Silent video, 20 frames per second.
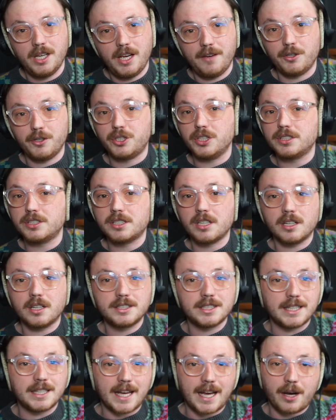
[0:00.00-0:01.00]
If you're just
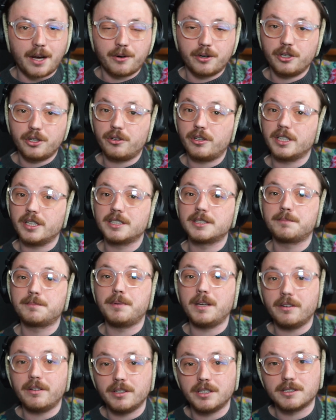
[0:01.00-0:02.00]
starting out or you're an
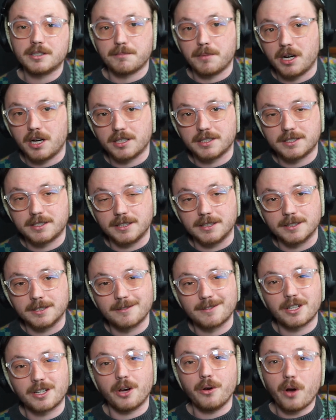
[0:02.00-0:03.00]
experienced marketer,
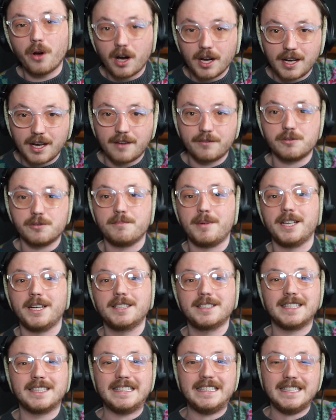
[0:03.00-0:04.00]
Go High Level
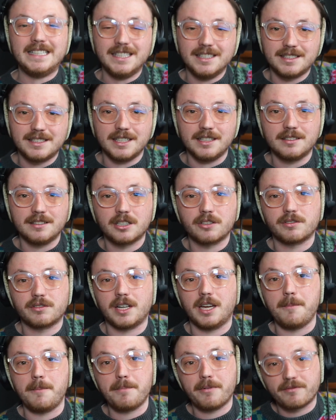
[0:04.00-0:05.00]
makes it easy to
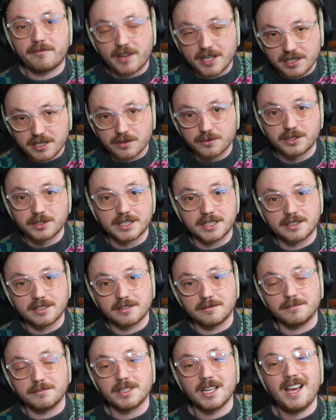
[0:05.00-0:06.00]
create professional
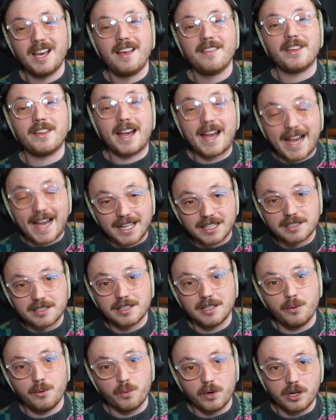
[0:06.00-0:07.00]
systems that
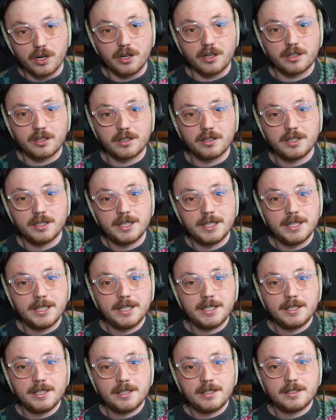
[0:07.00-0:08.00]
actually work.
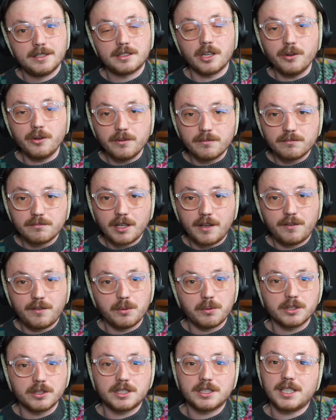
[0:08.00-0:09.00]
So, if you
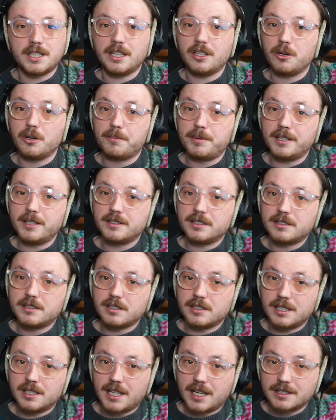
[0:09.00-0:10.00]
want to take your business
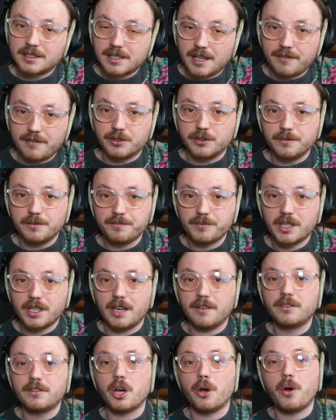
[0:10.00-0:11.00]
to the next level,
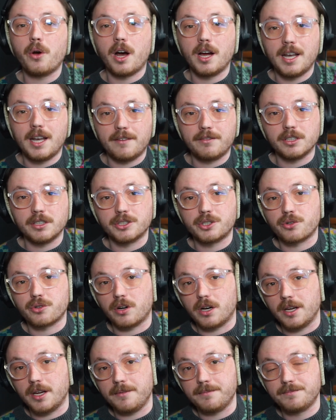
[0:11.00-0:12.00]
give Go High Level a
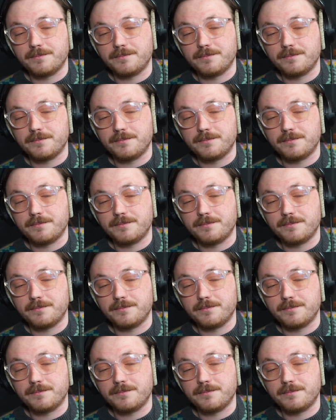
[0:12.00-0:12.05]
try.